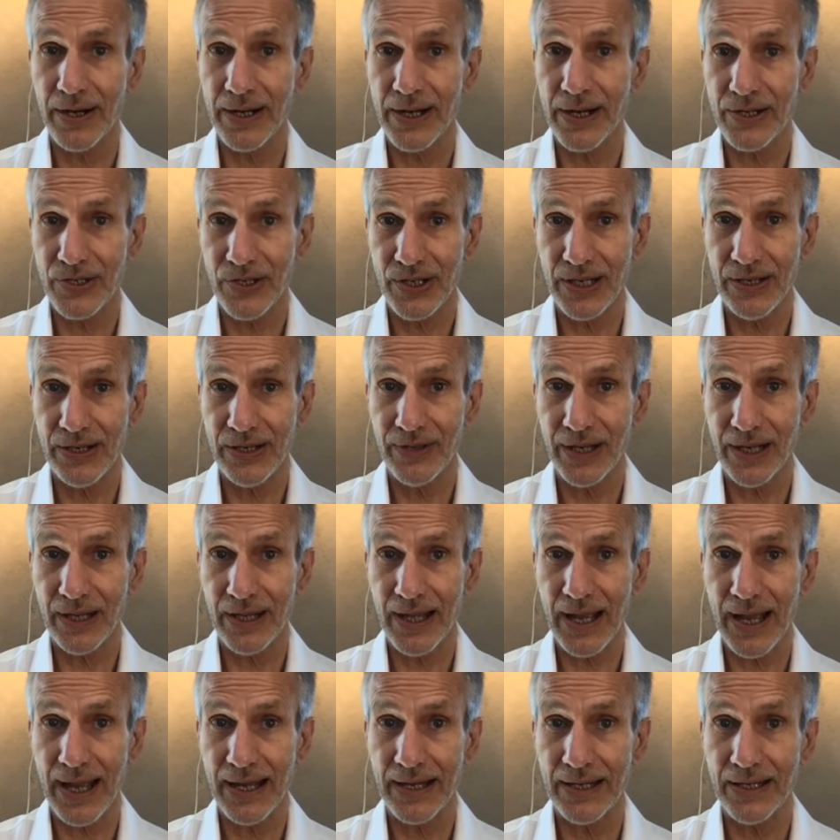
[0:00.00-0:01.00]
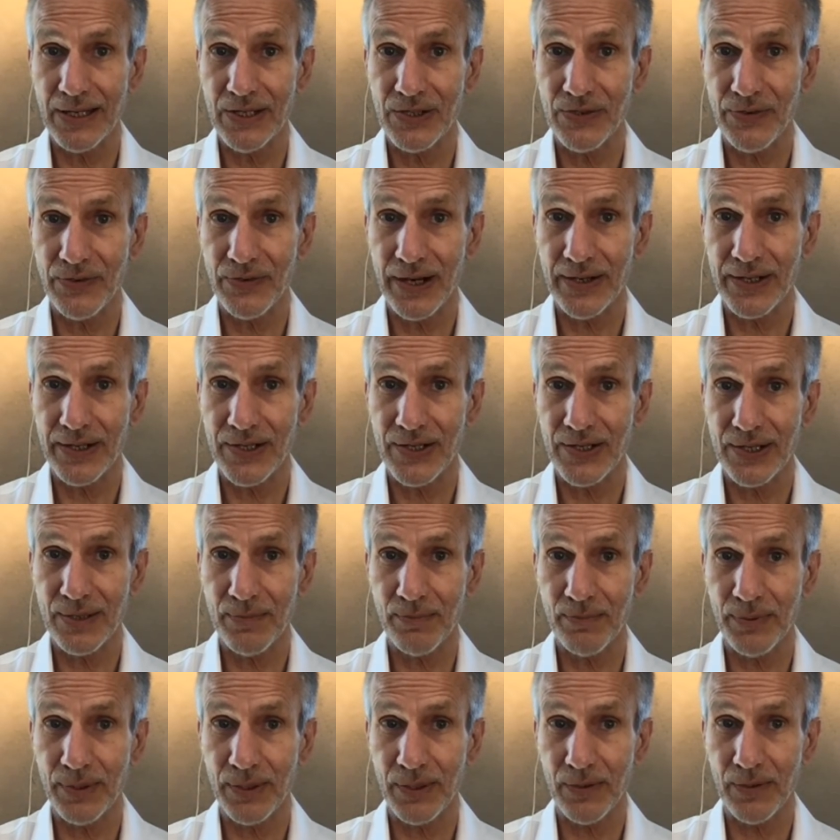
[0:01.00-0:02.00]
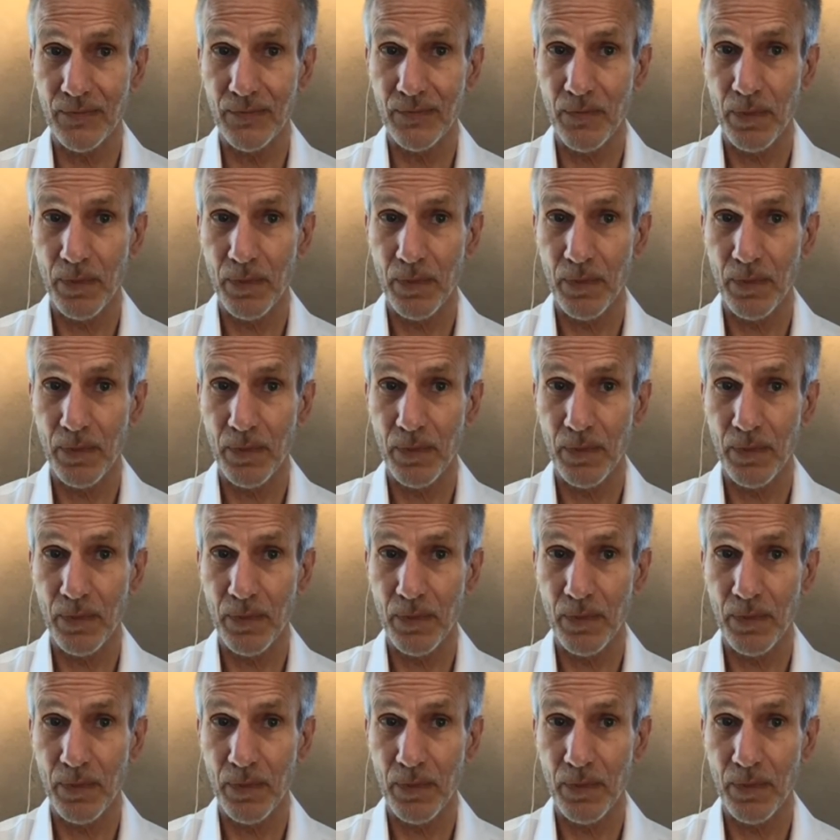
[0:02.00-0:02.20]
achieving that is very simple.